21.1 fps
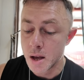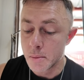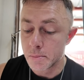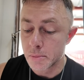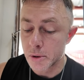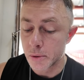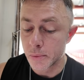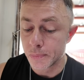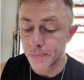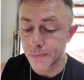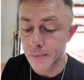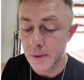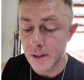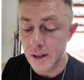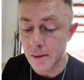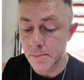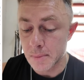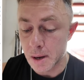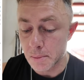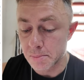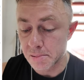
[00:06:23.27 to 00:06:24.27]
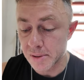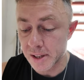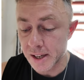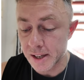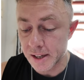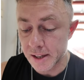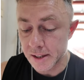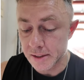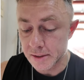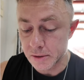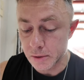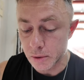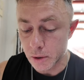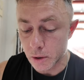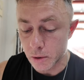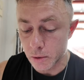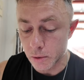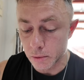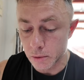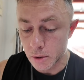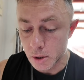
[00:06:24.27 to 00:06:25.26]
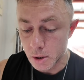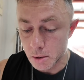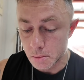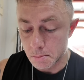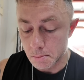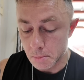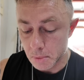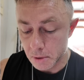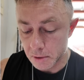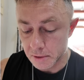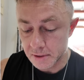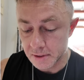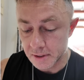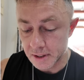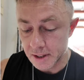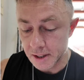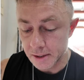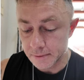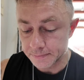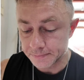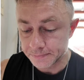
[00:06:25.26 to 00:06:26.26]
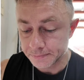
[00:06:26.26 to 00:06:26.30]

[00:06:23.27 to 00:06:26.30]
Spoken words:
But my plan is to own mostly